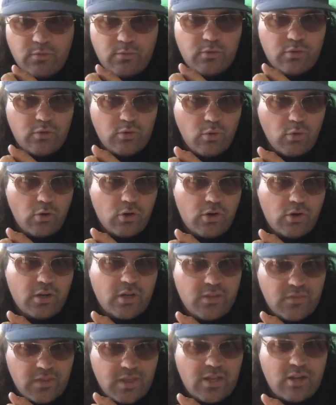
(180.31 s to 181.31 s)
from New York,
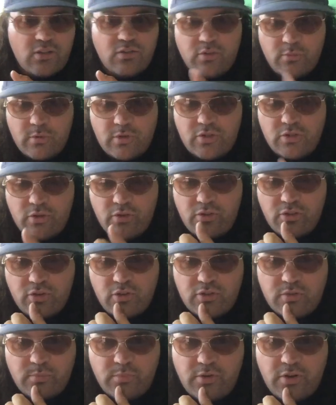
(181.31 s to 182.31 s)
and then the original
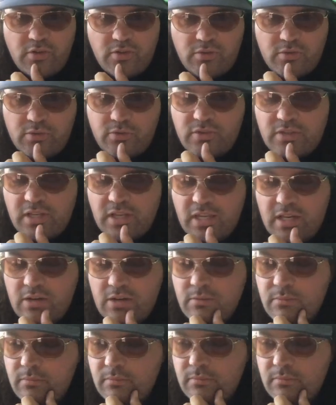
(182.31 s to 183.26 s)
Assault on Precinct 13.